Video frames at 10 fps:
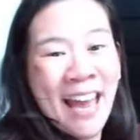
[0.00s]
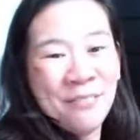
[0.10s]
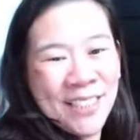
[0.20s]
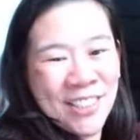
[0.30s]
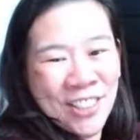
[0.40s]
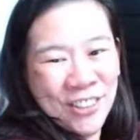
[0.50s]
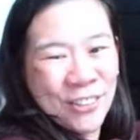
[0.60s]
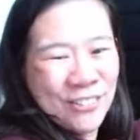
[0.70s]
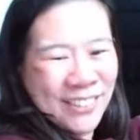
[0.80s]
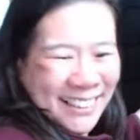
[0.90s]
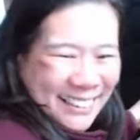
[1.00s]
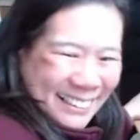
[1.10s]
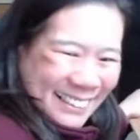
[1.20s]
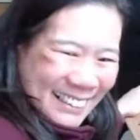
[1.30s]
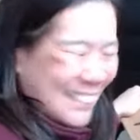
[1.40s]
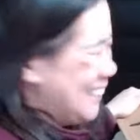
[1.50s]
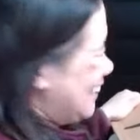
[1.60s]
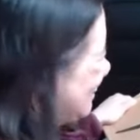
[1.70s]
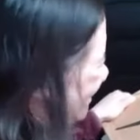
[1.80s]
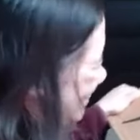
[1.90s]
heavy too.
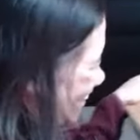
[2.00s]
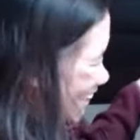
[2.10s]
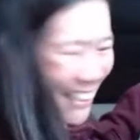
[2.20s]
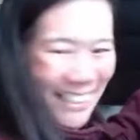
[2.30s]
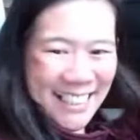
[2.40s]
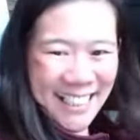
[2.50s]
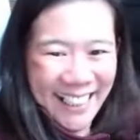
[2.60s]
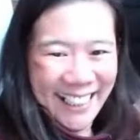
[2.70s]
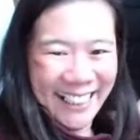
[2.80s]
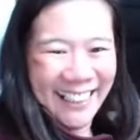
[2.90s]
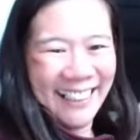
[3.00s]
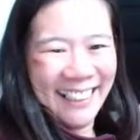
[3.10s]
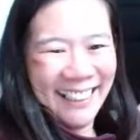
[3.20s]
Look at this thing.